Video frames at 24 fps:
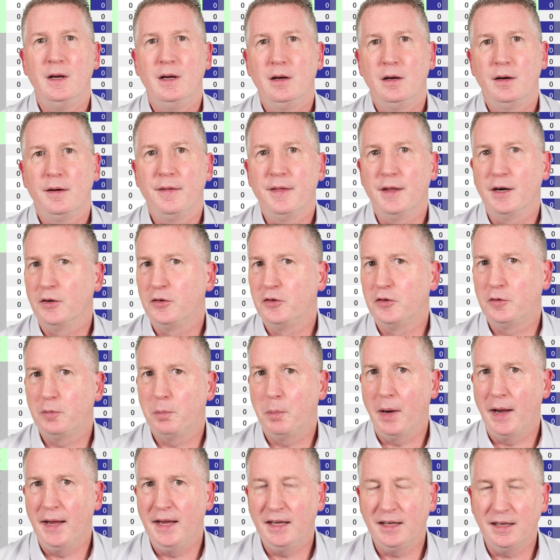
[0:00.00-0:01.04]
And then a
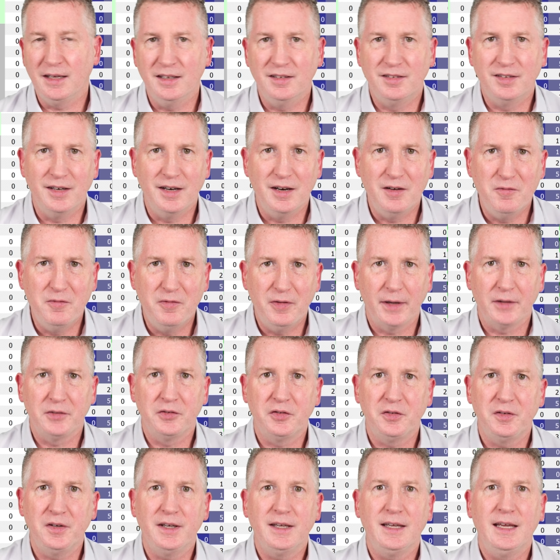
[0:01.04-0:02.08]
spike is an
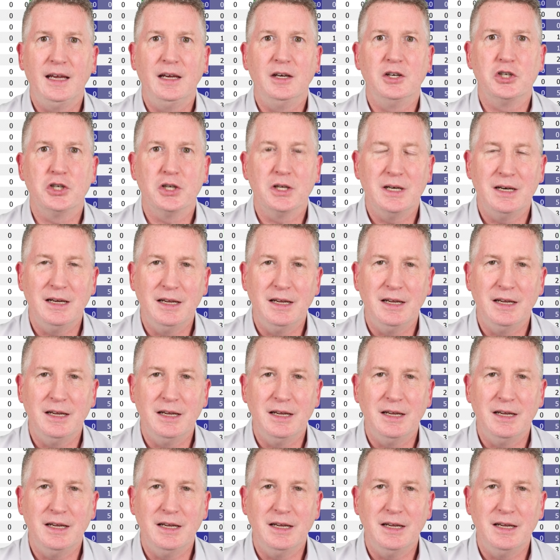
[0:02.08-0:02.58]
investigation